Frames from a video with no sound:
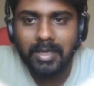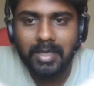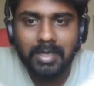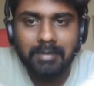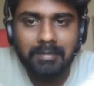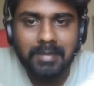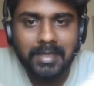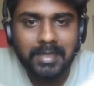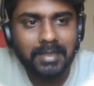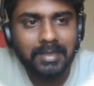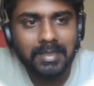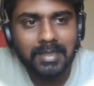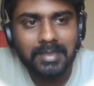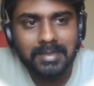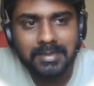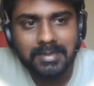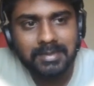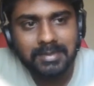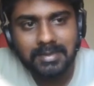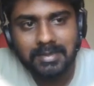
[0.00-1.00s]
it will return
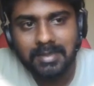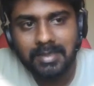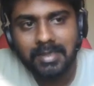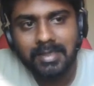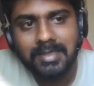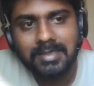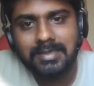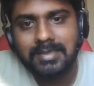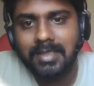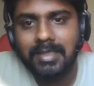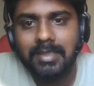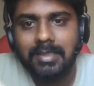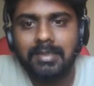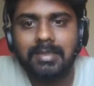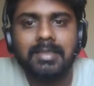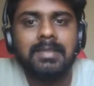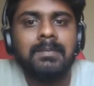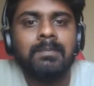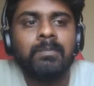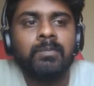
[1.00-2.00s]
the distinct
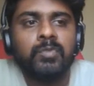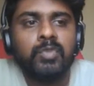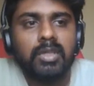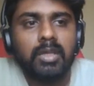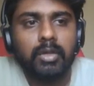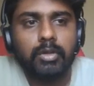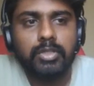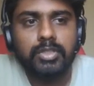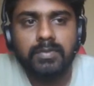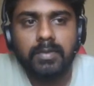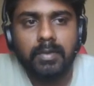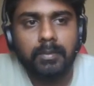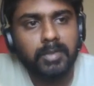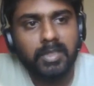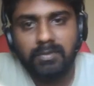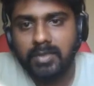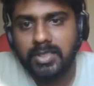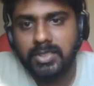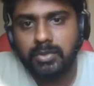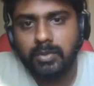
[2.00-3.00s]
rows from
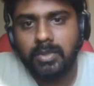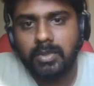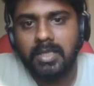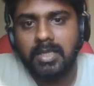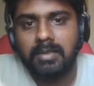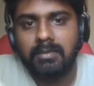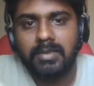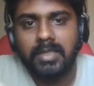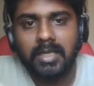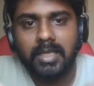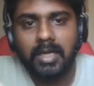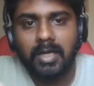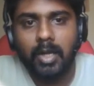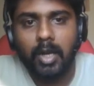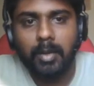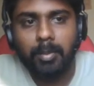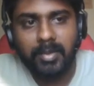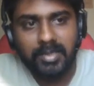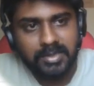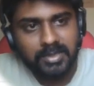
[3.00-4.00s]
the first query that are
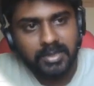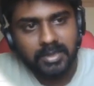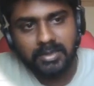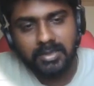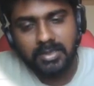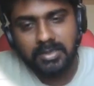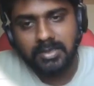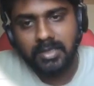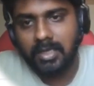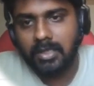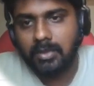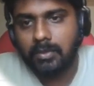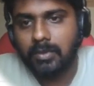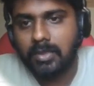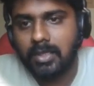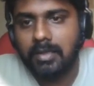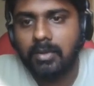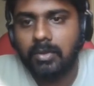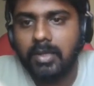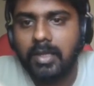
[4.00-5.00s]
not present in the second
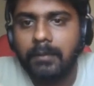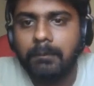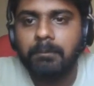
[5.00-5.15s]
query. Okay,